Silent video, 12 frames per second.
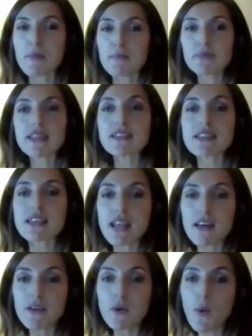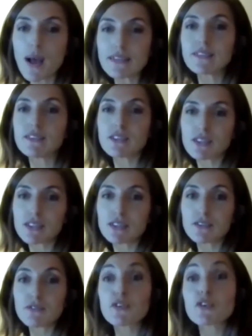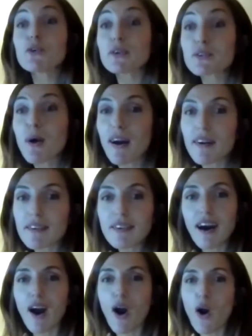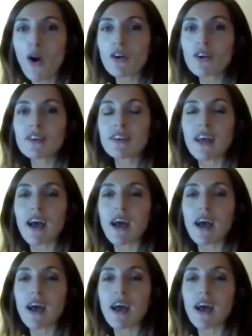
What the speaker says: There's another question for you as well on